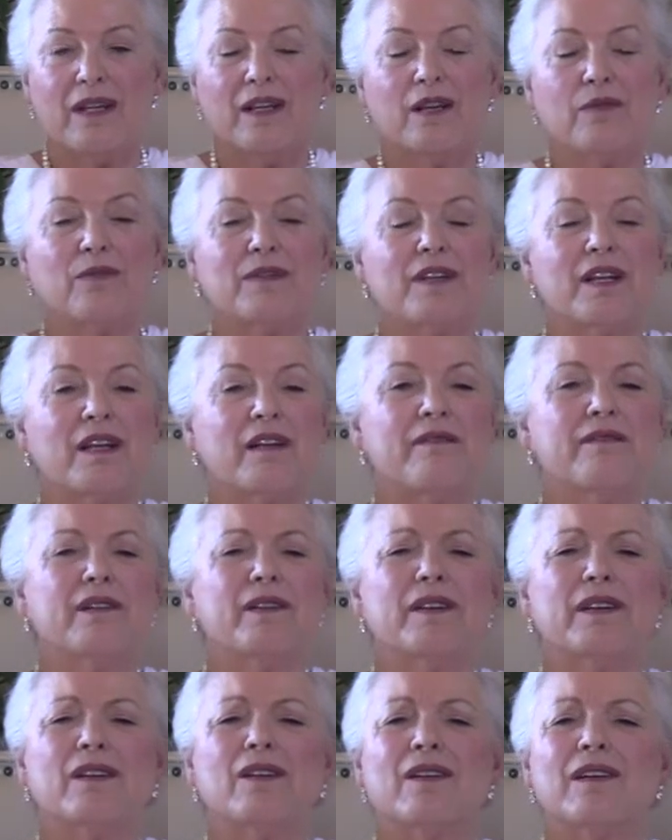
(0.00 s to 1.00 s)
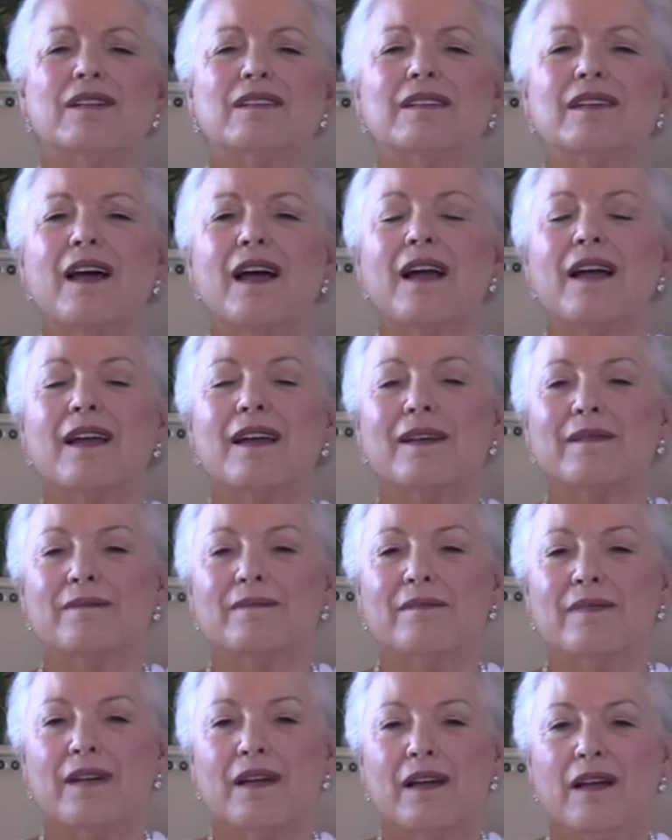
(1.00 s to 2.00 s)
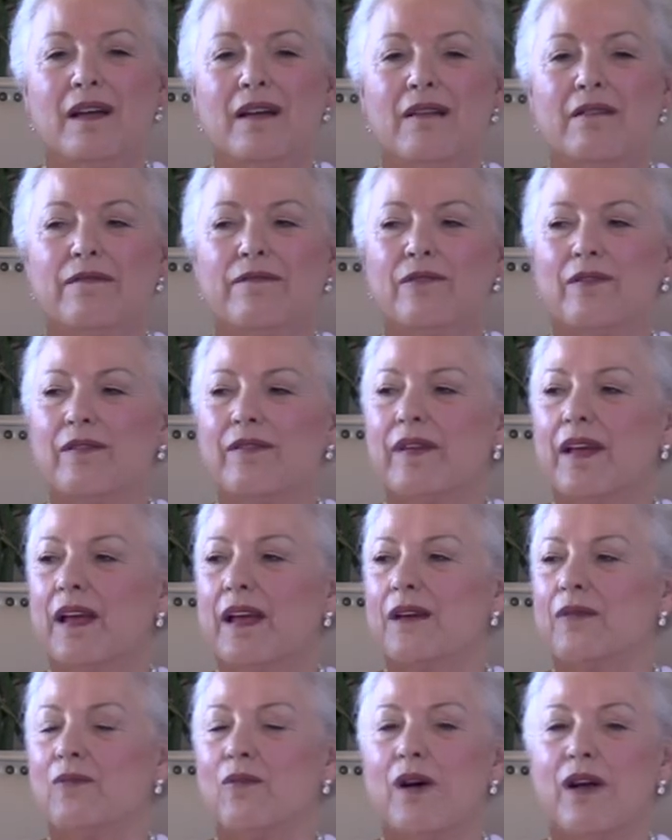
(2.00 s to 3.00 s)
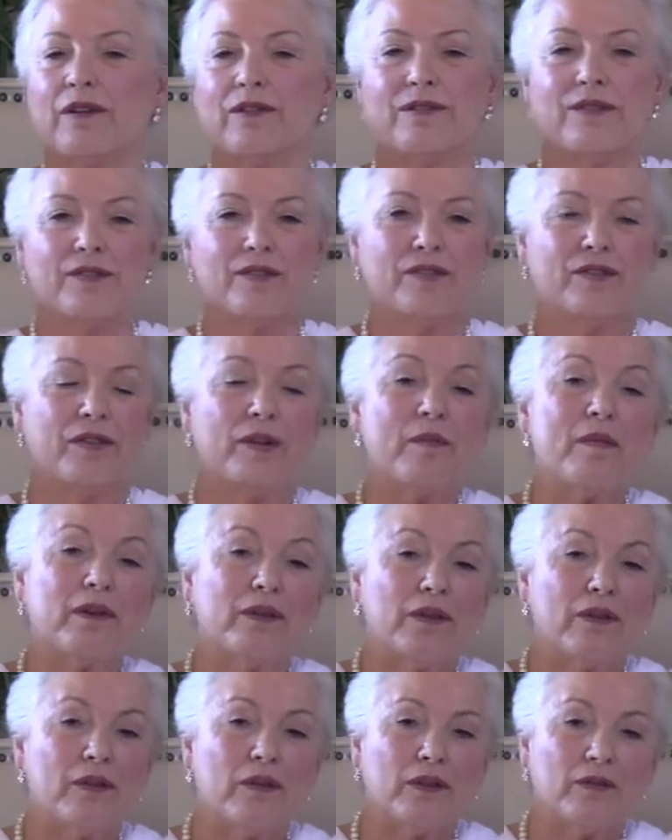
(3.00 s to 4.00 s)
it will take a very long time for that water to simmer.